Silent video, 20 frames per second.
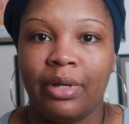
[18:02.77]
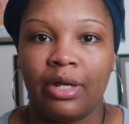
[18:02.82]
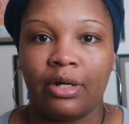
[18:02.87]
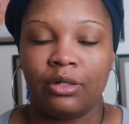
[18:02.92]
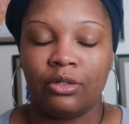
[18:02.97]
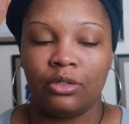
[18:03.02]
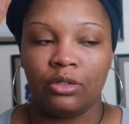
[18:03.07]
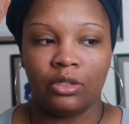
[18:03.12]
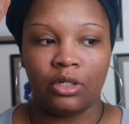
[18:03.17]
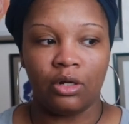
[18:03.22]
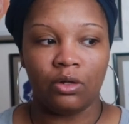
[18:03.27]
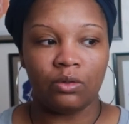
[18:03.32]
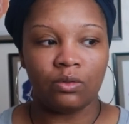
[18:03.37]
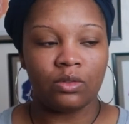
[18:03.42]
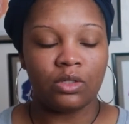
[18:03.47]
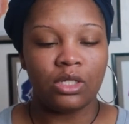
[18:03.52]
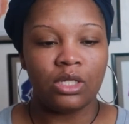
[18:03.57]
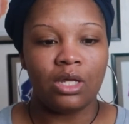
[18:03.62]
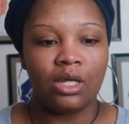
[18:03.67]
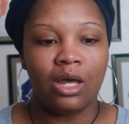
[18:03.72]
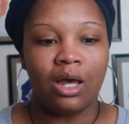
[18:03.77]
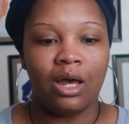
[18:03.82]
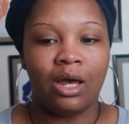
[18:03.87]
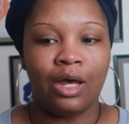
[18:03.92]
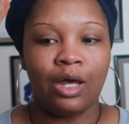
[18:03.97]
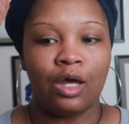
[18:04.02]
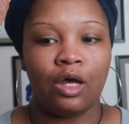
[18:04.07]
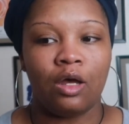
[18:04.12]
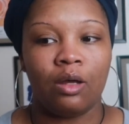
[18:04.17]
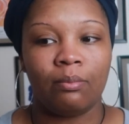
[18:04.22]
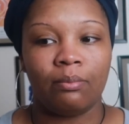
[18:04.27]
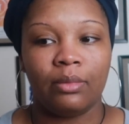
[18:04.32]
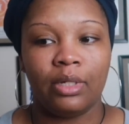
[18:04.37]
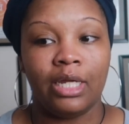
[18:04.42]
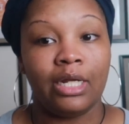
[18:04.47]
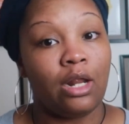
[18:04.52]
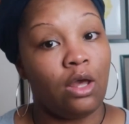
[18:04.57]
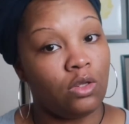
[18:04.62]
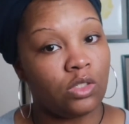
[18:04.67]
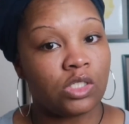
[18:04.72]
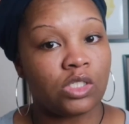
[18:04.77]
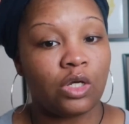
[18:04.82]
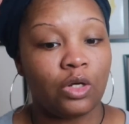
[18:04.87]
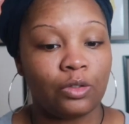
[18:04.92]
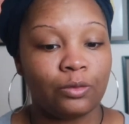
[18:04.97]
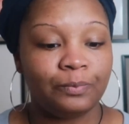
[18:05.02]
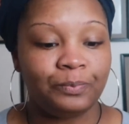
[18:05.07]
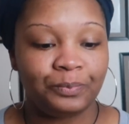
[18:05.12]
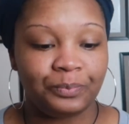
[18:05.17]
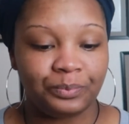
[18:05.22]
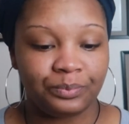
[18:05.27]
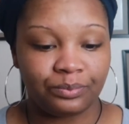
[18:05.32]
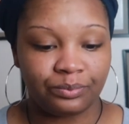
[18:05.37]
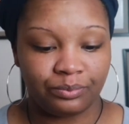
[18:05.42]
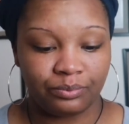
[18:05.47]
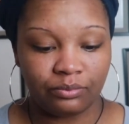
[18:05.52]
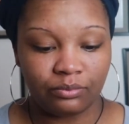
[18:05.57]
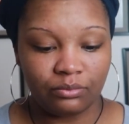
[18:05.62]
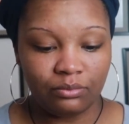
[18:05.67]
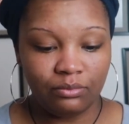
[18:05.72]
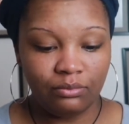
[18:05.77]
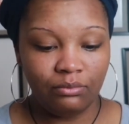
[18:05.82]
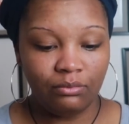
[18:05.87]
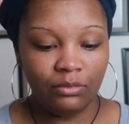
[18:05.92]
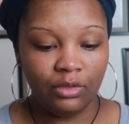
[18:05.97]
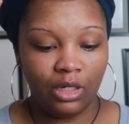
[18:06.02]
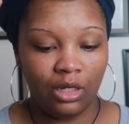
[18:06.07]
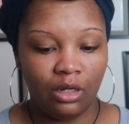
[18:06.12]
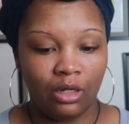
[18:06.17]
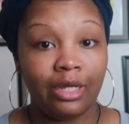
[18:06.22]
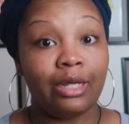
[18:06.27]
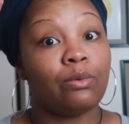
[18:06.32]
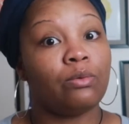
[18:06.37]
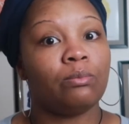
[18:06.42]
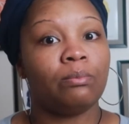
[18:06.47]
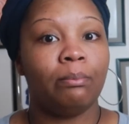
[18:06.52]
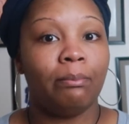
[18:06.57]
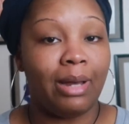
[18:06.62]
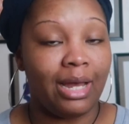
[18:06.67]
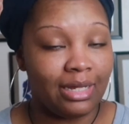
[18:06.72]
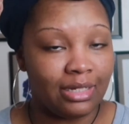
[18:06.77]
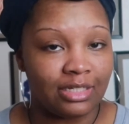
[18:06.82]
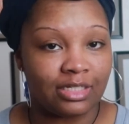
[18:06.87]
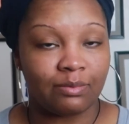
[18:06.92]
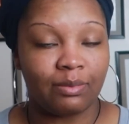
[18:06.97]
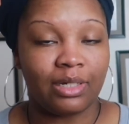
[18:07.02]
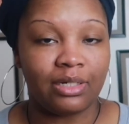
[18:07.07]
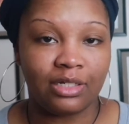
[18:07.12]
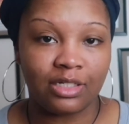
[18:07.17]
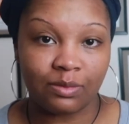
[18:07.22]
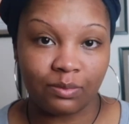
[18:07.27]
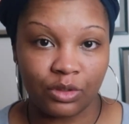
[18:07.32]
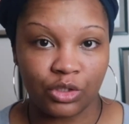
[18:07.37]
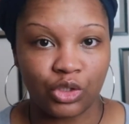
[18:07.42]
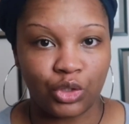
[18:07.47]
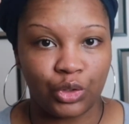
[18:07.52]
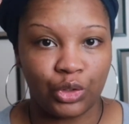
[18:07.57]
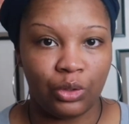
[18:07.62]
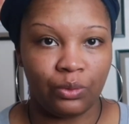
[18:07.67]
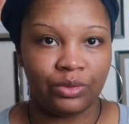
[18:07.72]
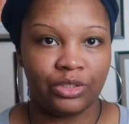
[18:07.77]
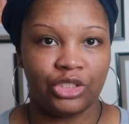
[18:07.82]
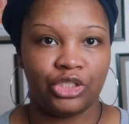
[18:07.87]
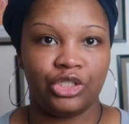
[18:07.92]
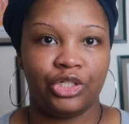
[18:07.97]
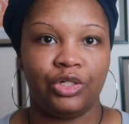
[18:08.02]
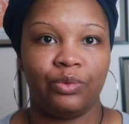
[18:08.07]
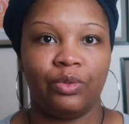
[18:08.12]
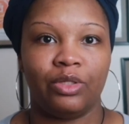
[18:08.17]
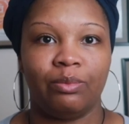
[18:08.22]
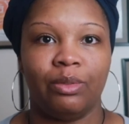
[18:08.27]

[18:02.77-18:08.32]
better, you know. And also and my husband is on this journey with